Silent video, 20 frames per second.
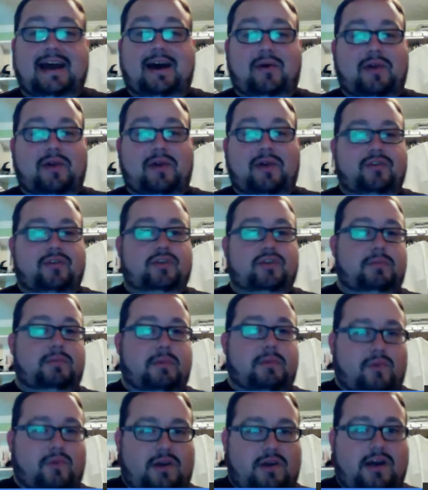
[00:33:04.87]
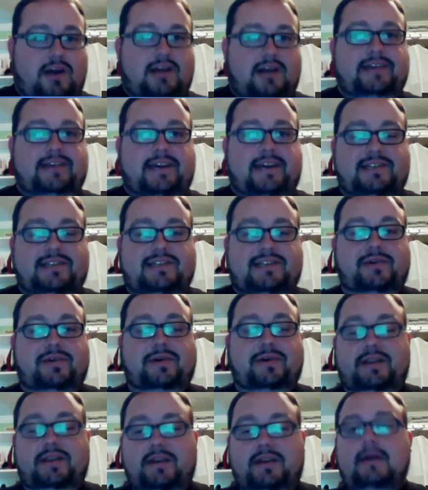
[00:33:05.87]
we have a little bit more context to it.